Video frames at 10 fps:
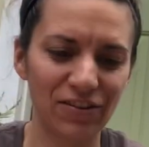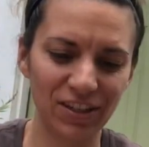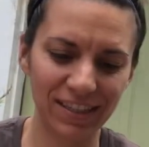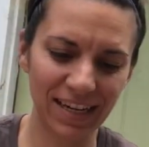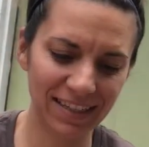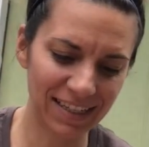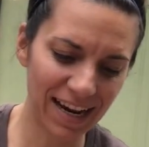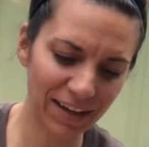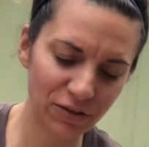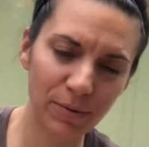just as an
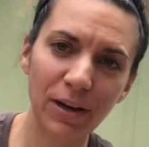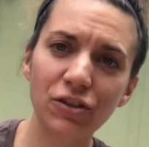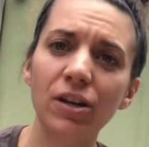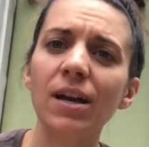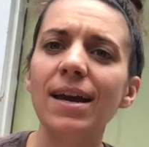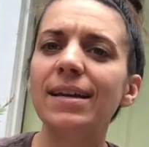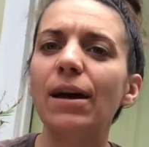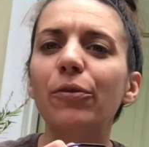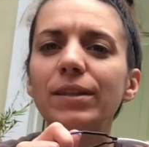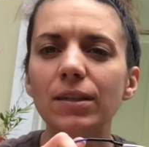extra measure.
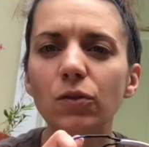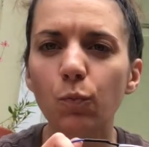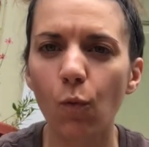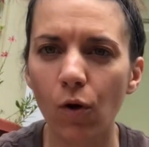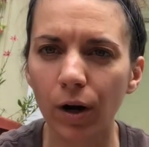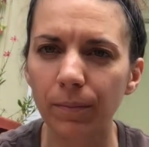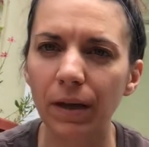Now this is warm.